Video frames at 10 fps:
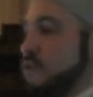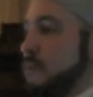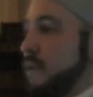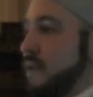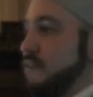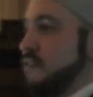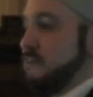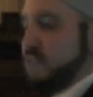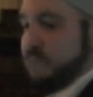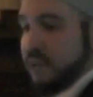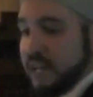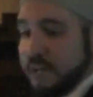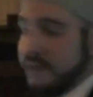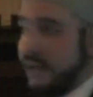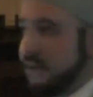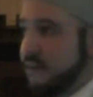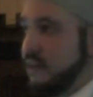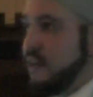your belief system must be eliminated,